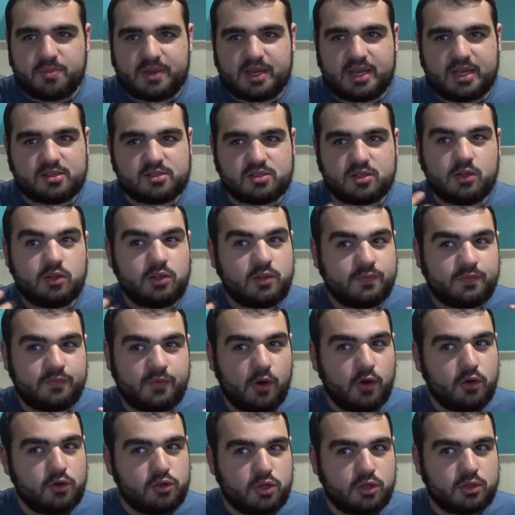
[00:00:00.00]
because her
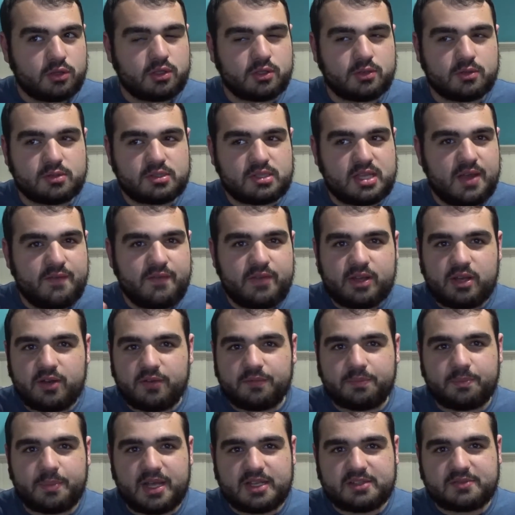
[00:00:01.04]
devotion to saving her
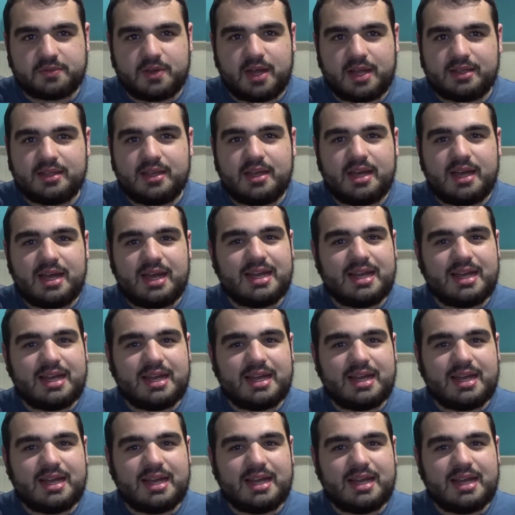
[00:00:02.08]
best friend